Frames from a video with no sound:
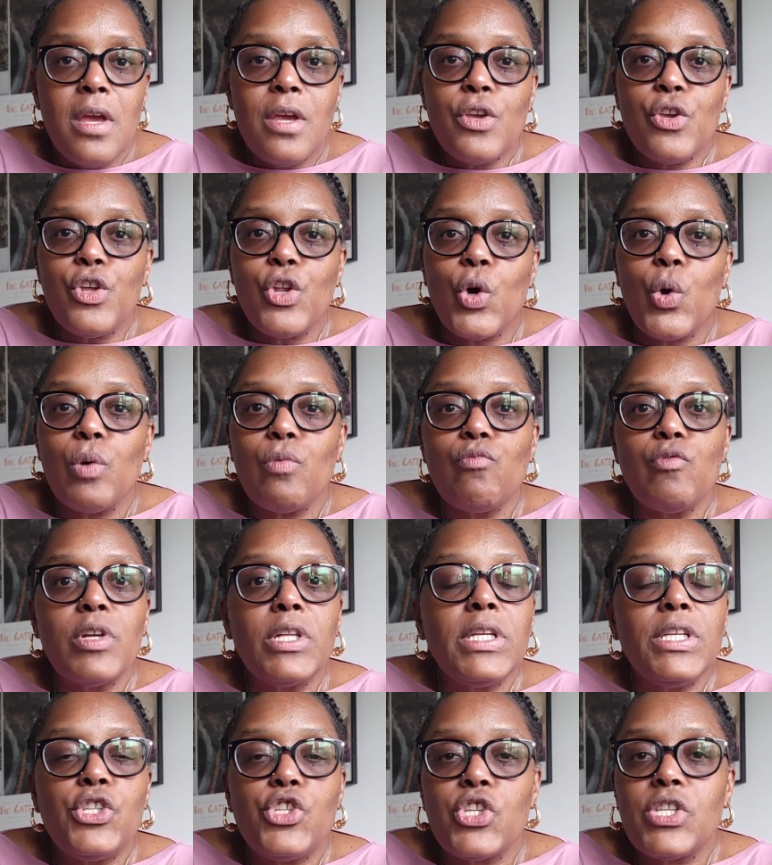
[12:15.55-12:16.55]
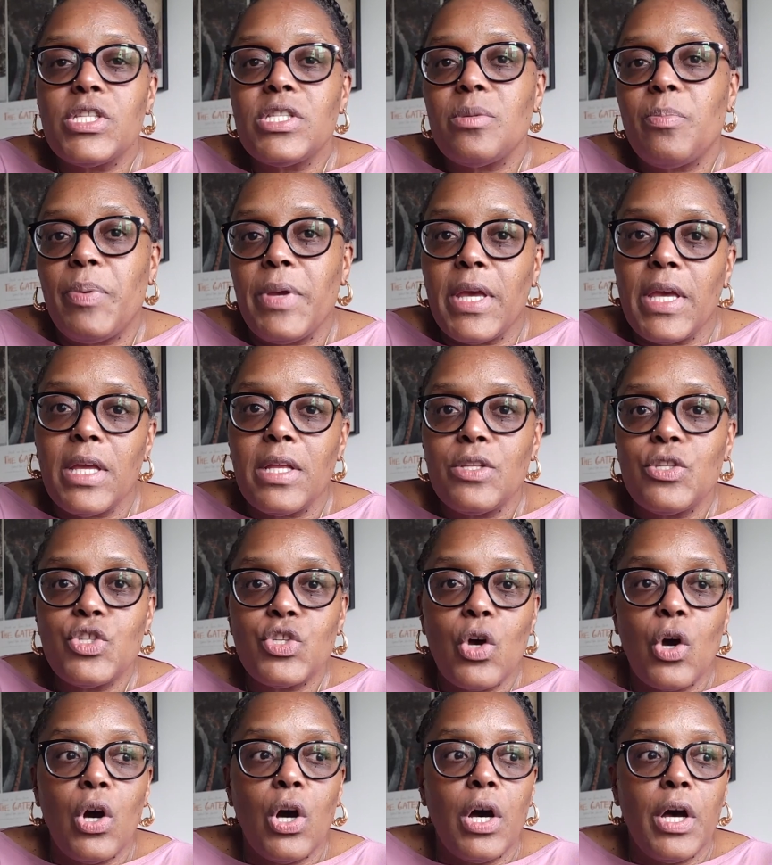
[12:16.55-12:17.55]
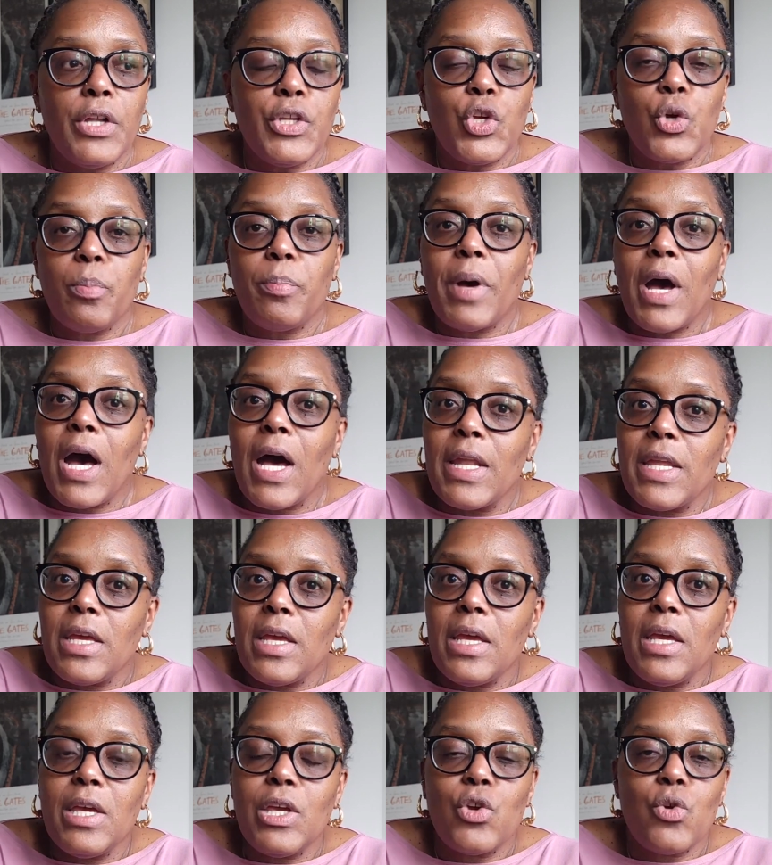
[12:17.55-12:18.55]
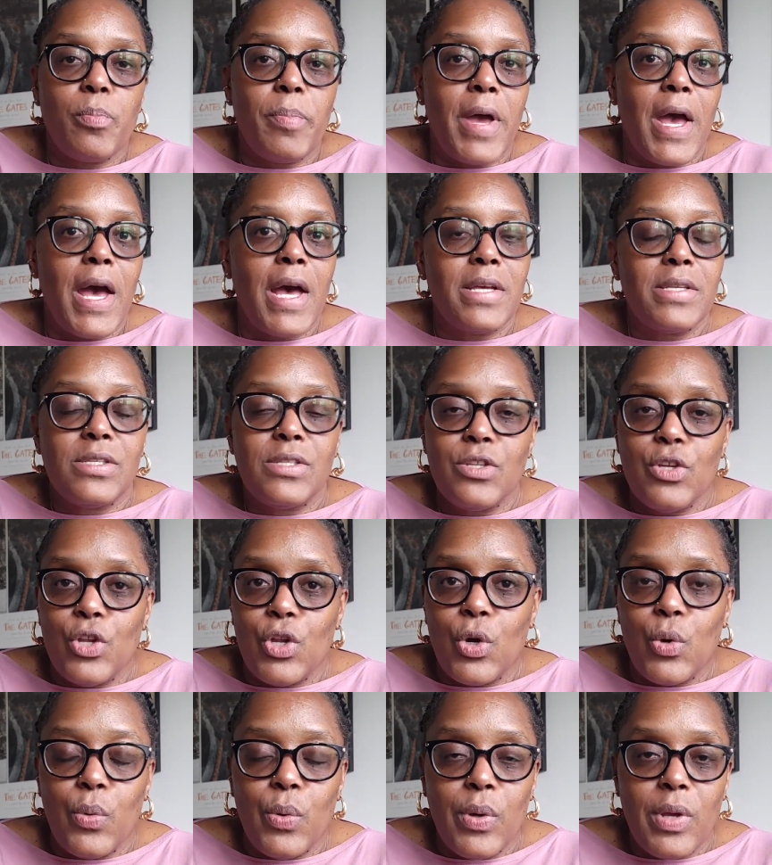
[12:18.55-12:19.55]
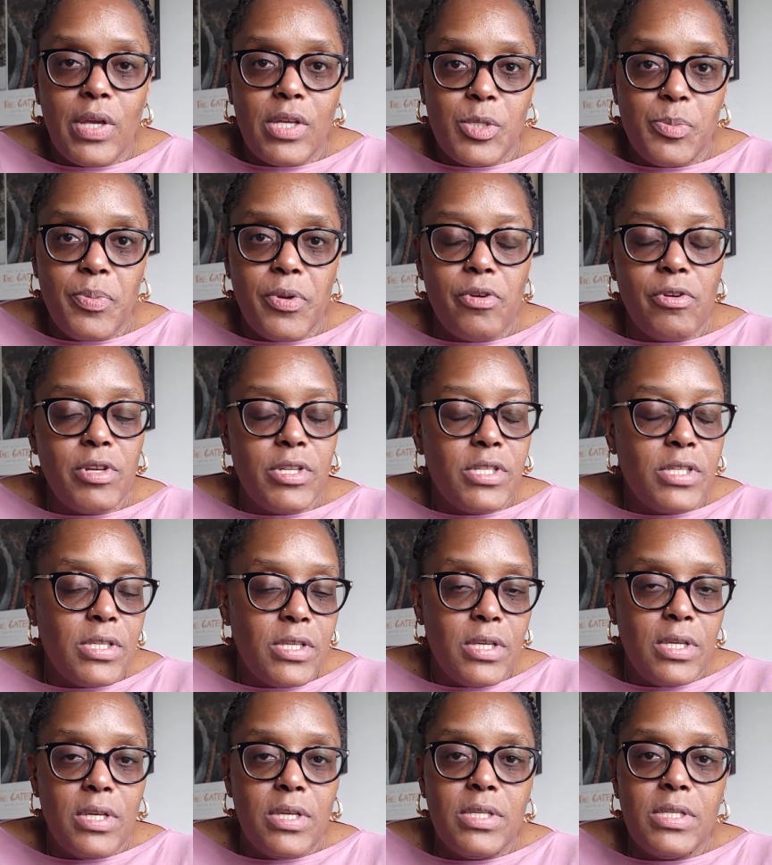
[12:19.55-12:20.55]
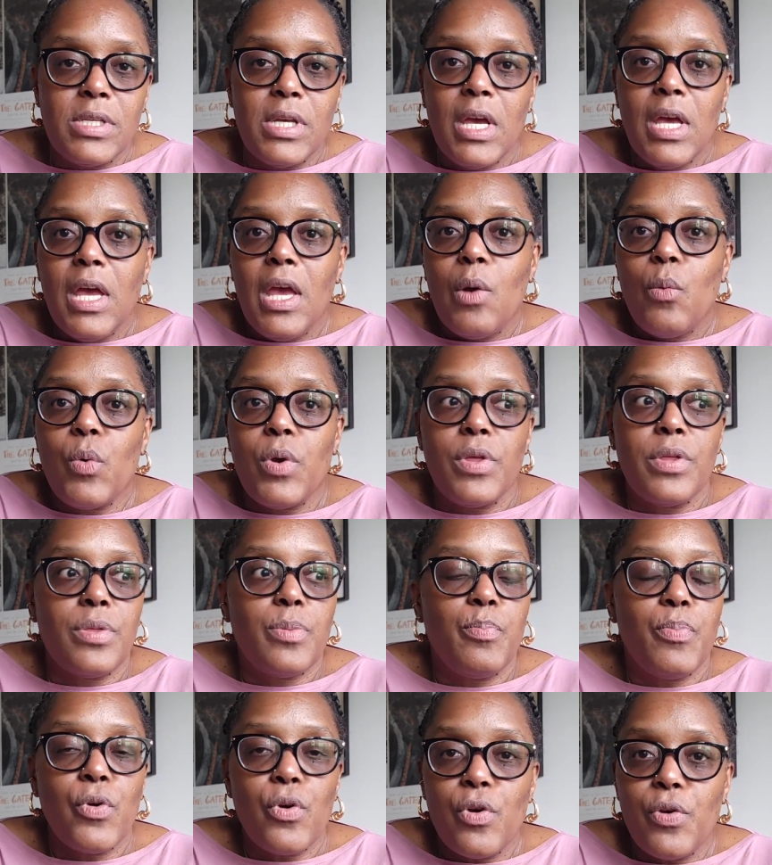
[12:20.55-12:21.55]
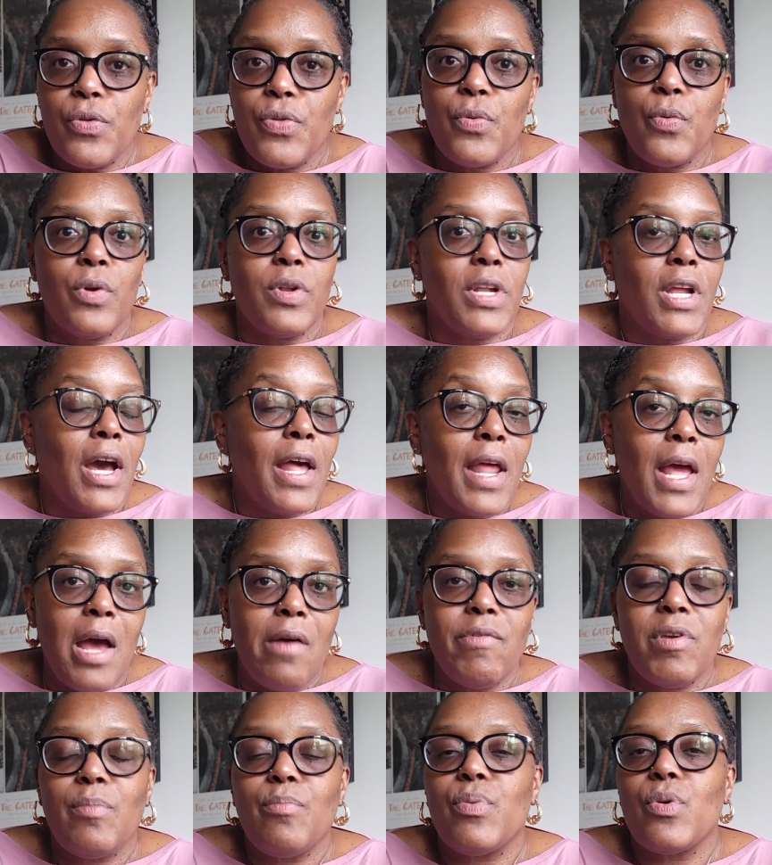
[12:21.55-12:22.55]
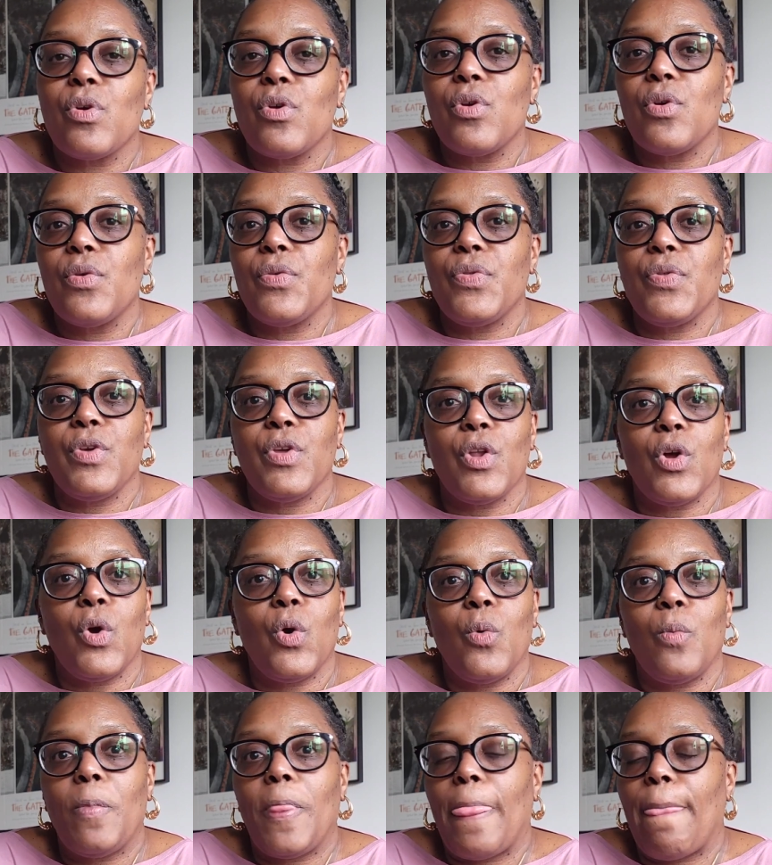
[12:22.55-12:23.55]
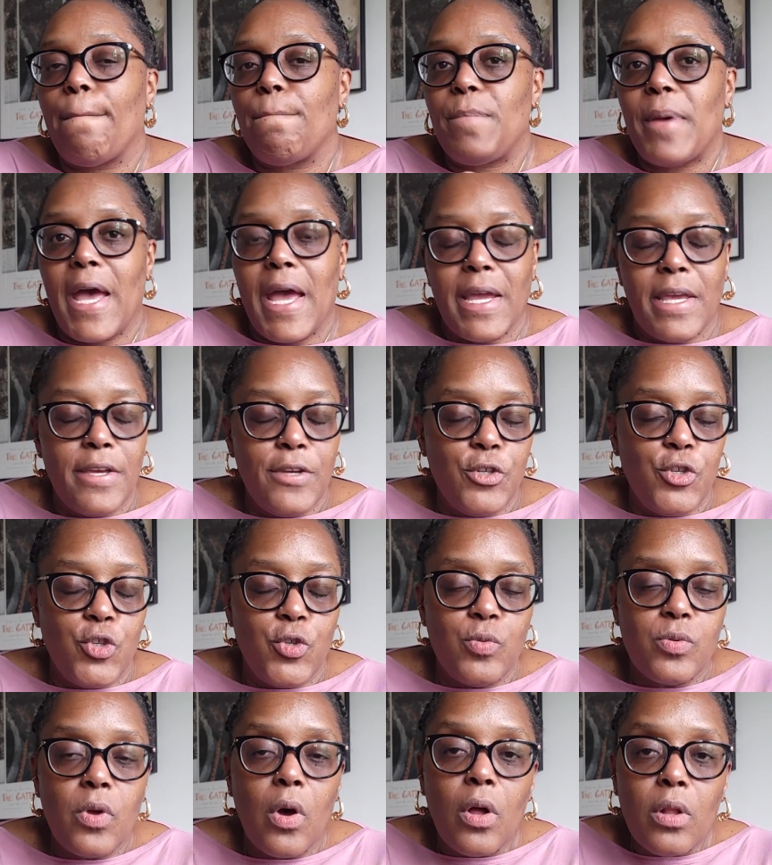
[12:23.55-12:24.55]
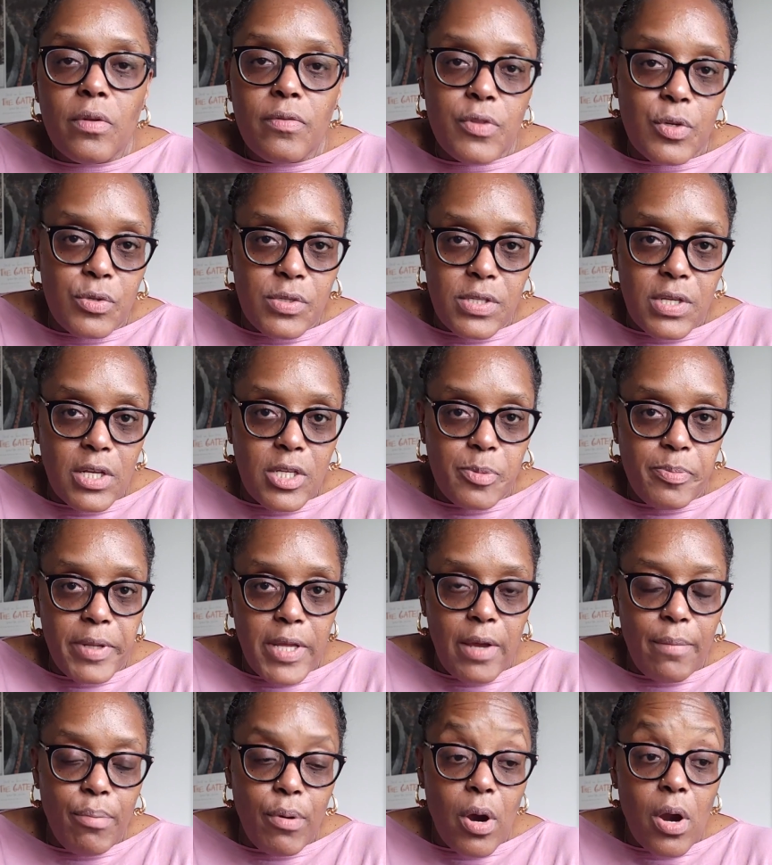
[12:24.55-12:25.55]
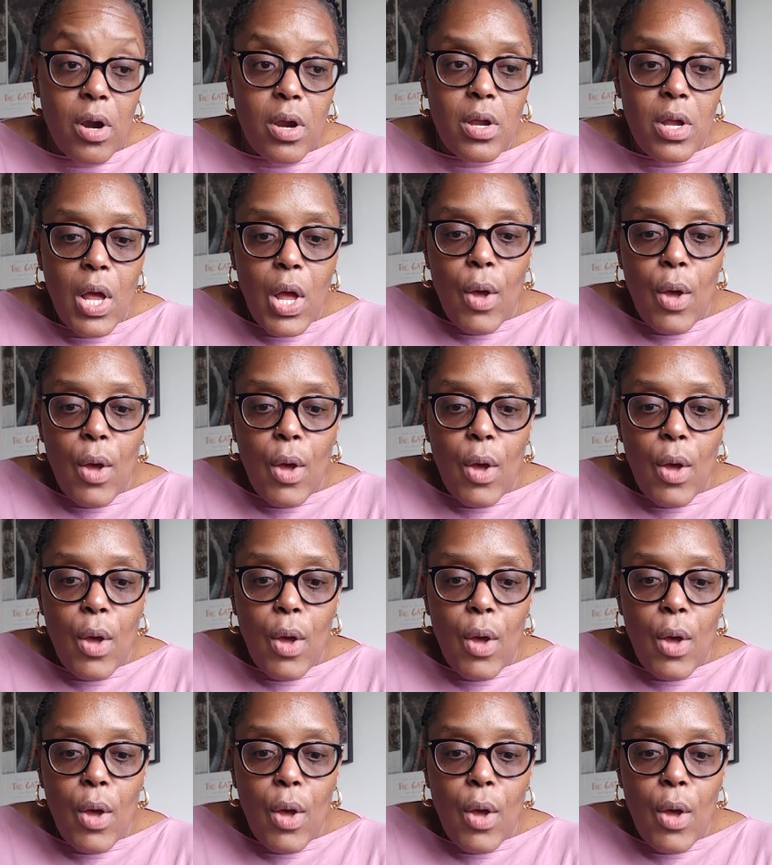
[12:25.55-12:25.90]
You know, it really just depends on your body, your past, you know, experiences with birth or not having birth, you know, back issues. All of those things play a part.